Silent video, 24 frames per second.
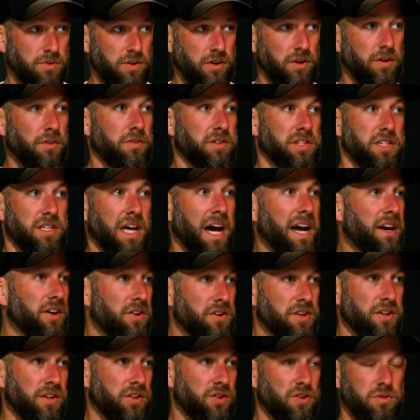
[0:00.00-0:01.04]
you know, the
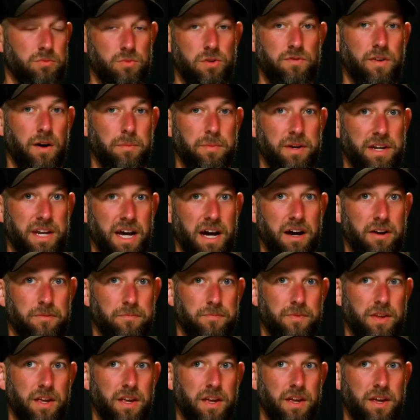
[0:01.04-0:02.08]
slider you, you can move up and down.